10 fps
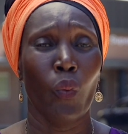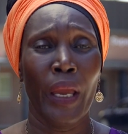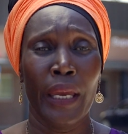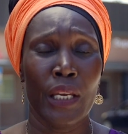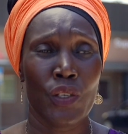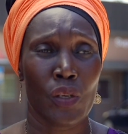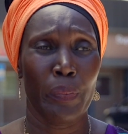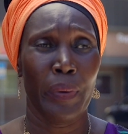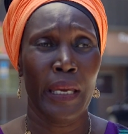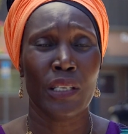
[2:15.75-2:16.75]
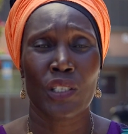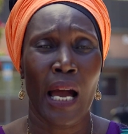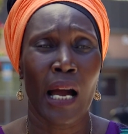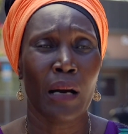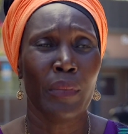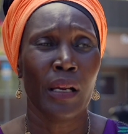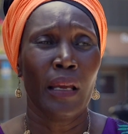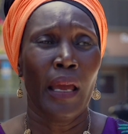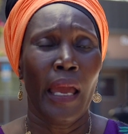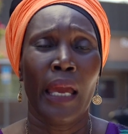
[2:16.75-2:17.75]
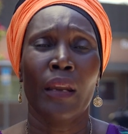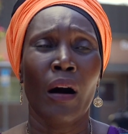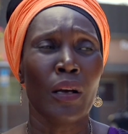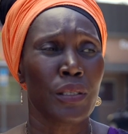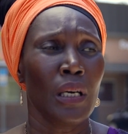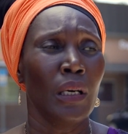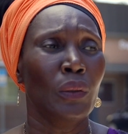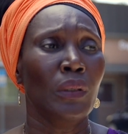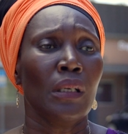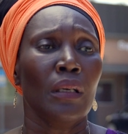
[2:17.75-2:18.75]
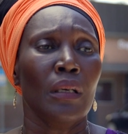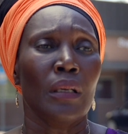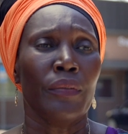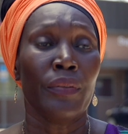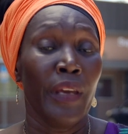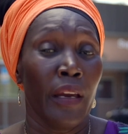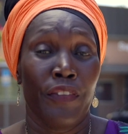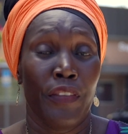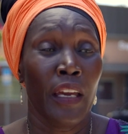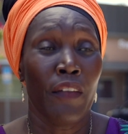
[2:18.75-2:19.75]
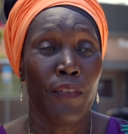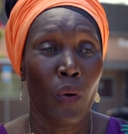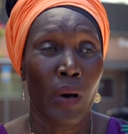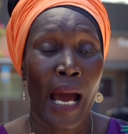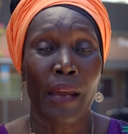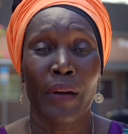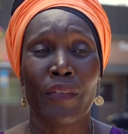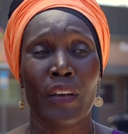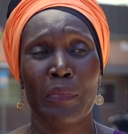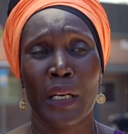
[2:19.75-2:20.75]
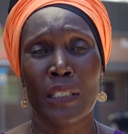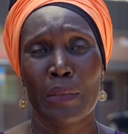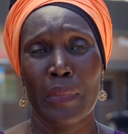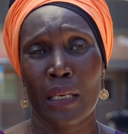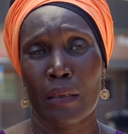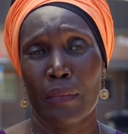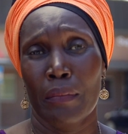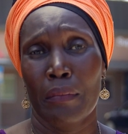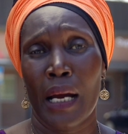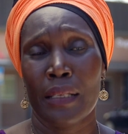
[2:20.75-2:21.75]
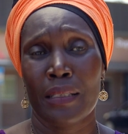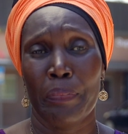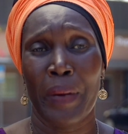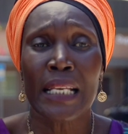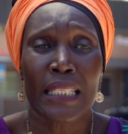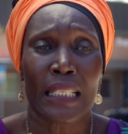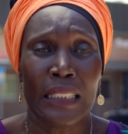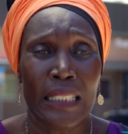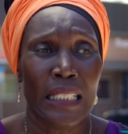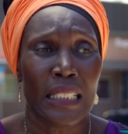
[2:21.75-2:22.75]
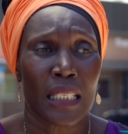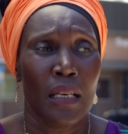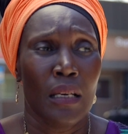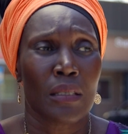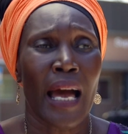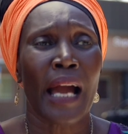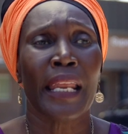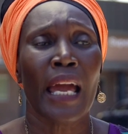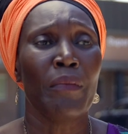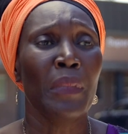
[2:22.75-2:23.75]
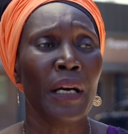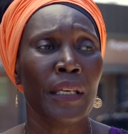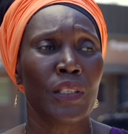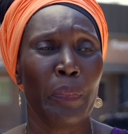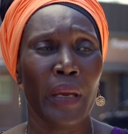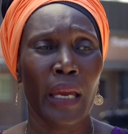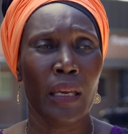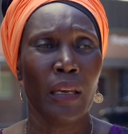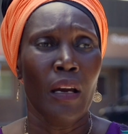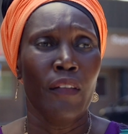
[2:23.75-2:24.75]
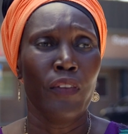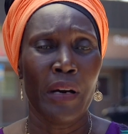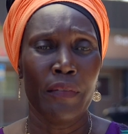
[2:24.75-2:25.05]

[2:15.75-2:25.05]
wage paying job, and also therefore I don't have enough money to make my basic needs. So how can I have money to pay for my